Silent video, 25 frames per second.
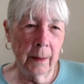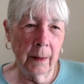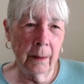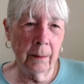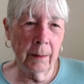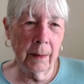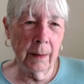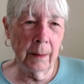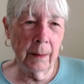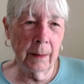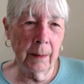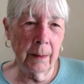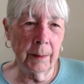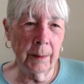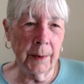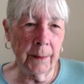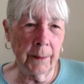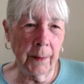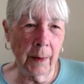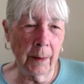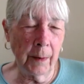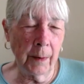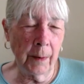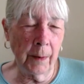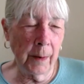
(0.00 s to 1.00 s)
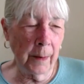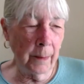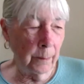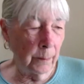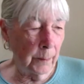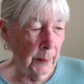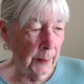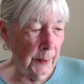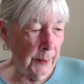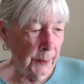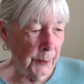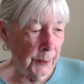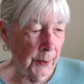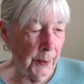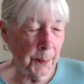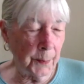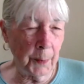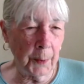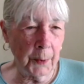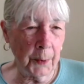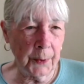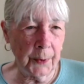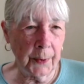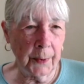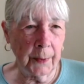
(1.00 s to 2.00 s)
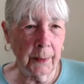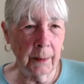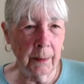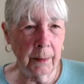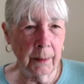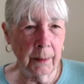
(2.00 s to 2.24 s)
No, he was a very religious person.